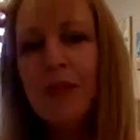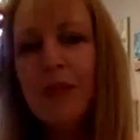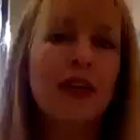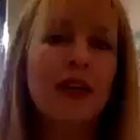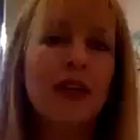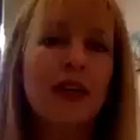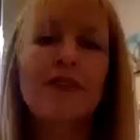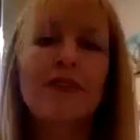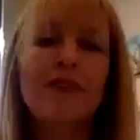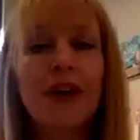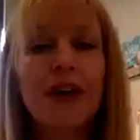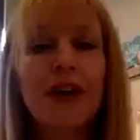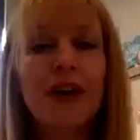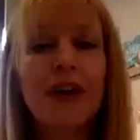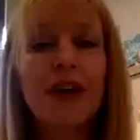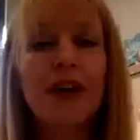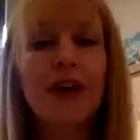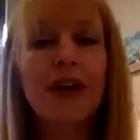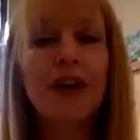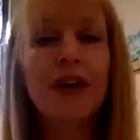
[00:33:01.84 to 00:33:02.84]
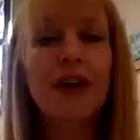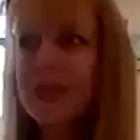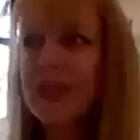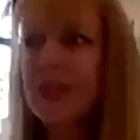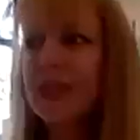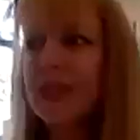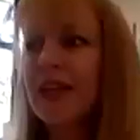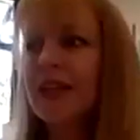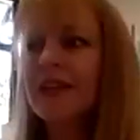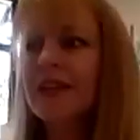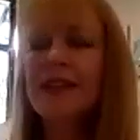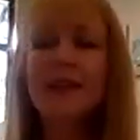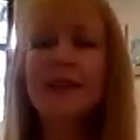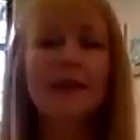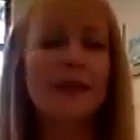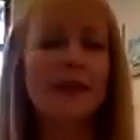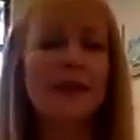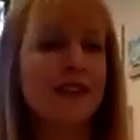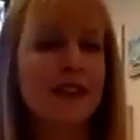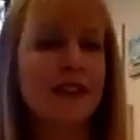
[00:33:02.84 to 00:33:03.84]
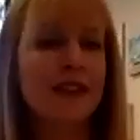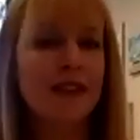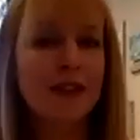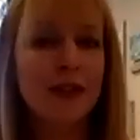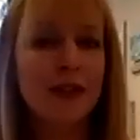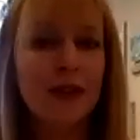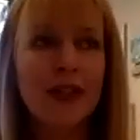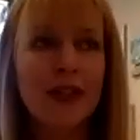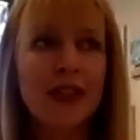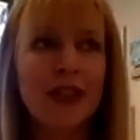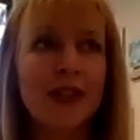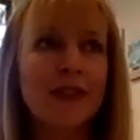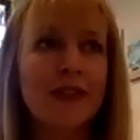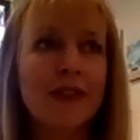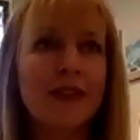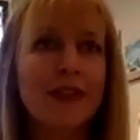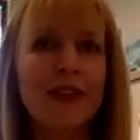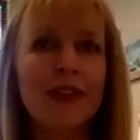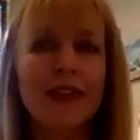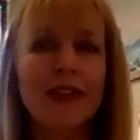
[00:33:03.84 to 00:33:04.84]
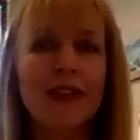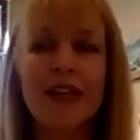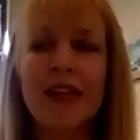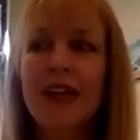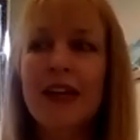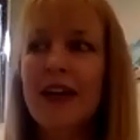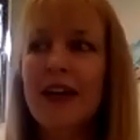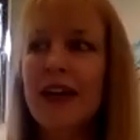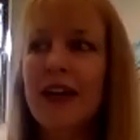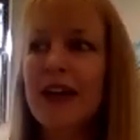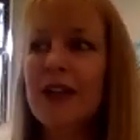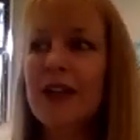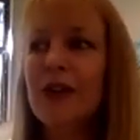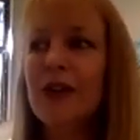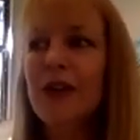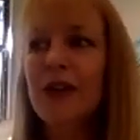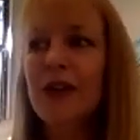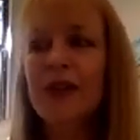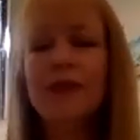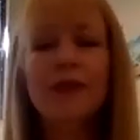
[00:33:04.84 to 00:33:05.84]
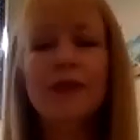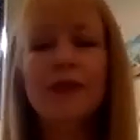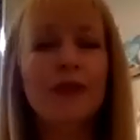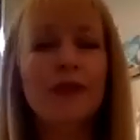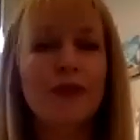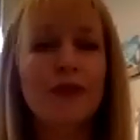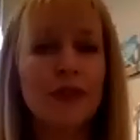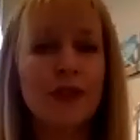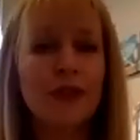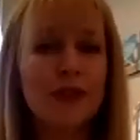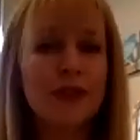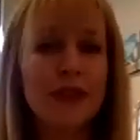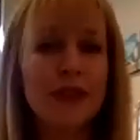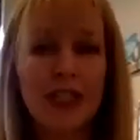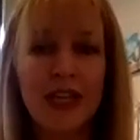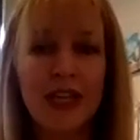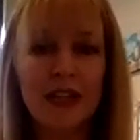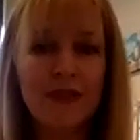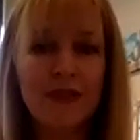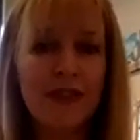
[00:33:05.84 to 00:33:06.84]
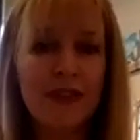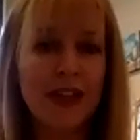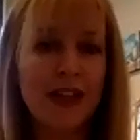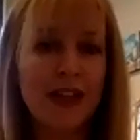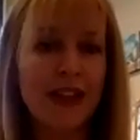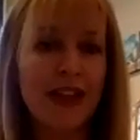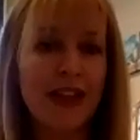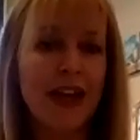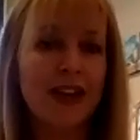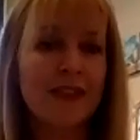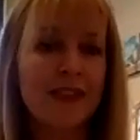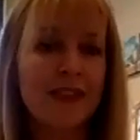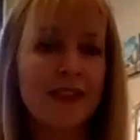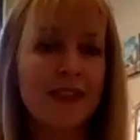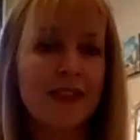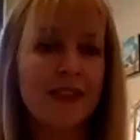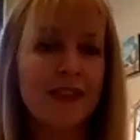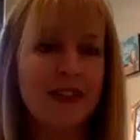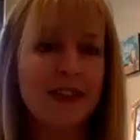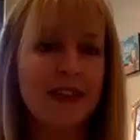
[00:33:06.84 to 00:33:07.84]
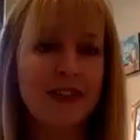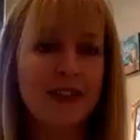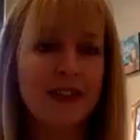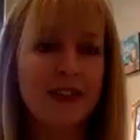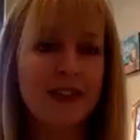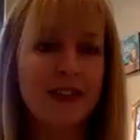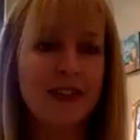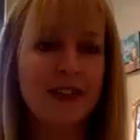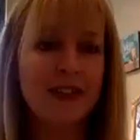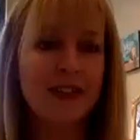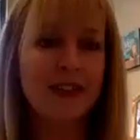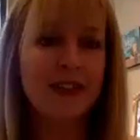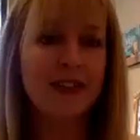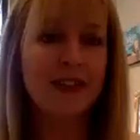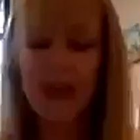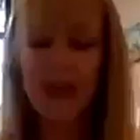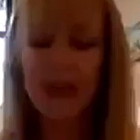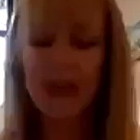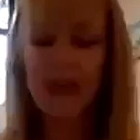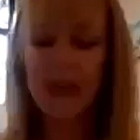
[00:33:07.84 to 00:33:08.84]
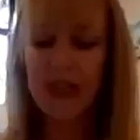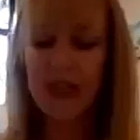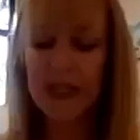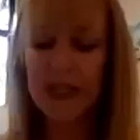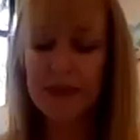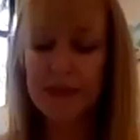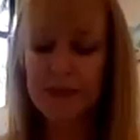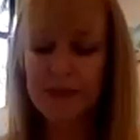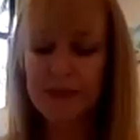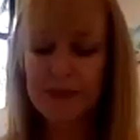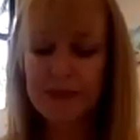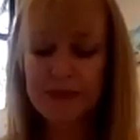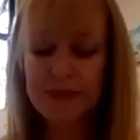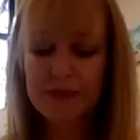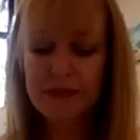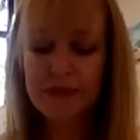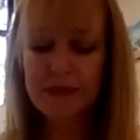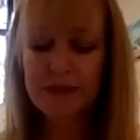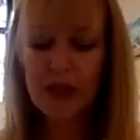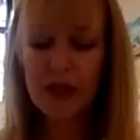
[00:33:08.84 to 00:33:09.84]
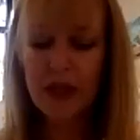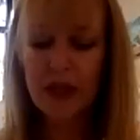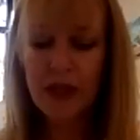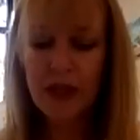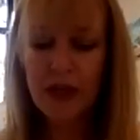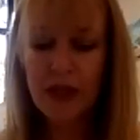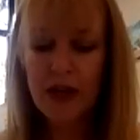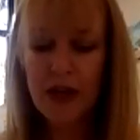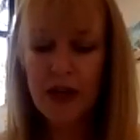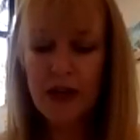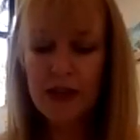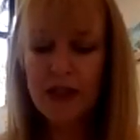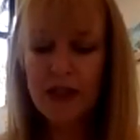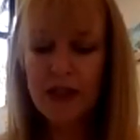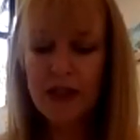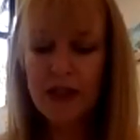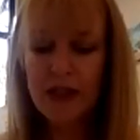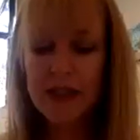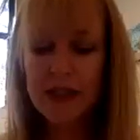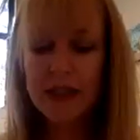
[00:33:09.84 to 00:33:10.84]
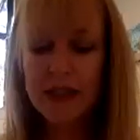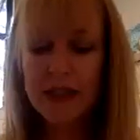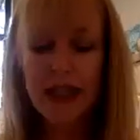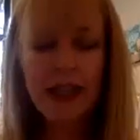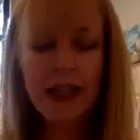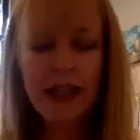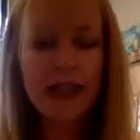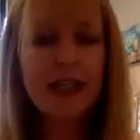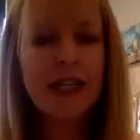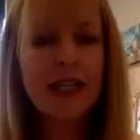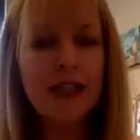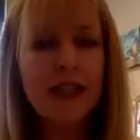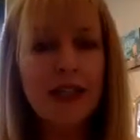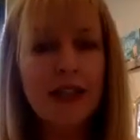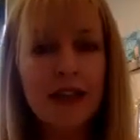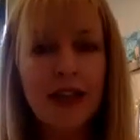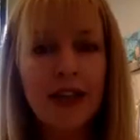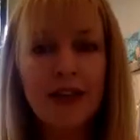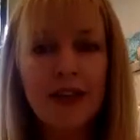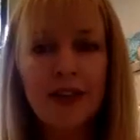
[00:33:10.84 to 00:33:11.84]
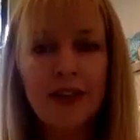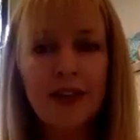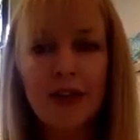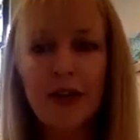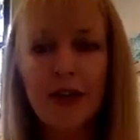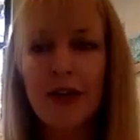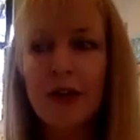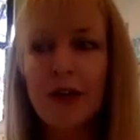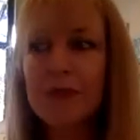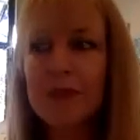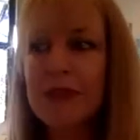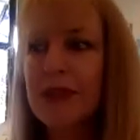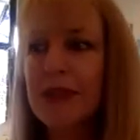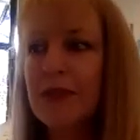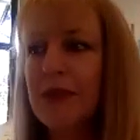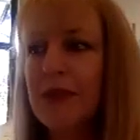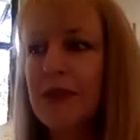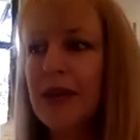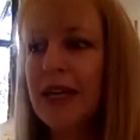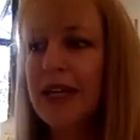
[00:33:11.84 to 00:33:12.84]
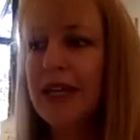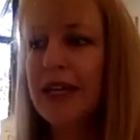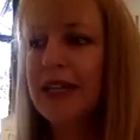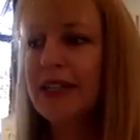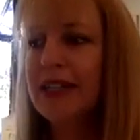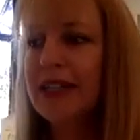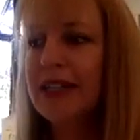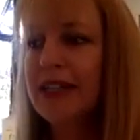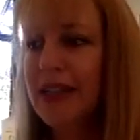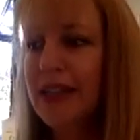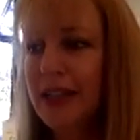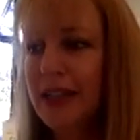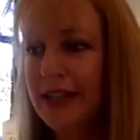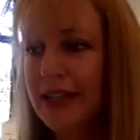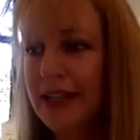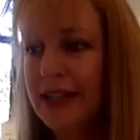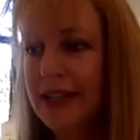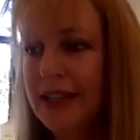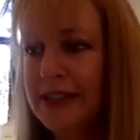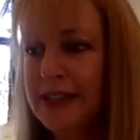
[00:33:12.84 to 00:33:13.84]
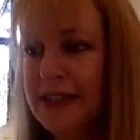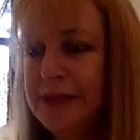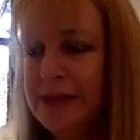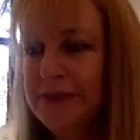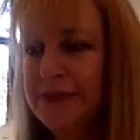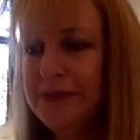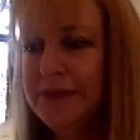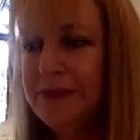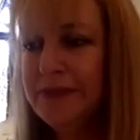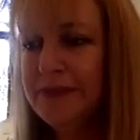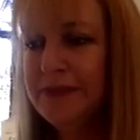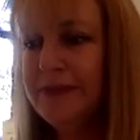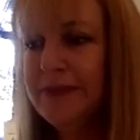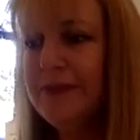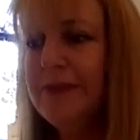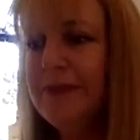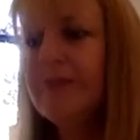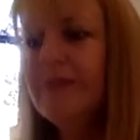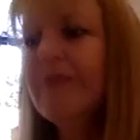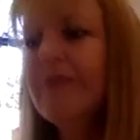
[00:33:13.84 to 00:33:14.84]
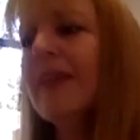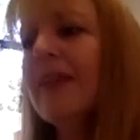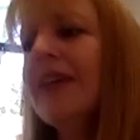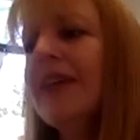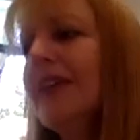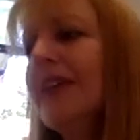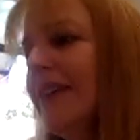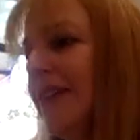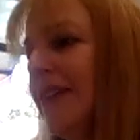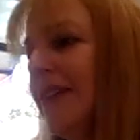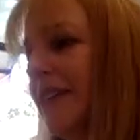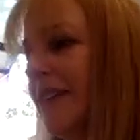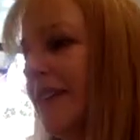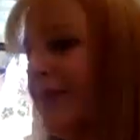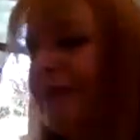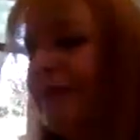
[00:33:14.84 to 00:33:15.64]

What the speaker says: for hours, and I had done all these clearings, and I'd gone through the first day of the class and it still didn't change. And the second day of the class, I got up to the mic and I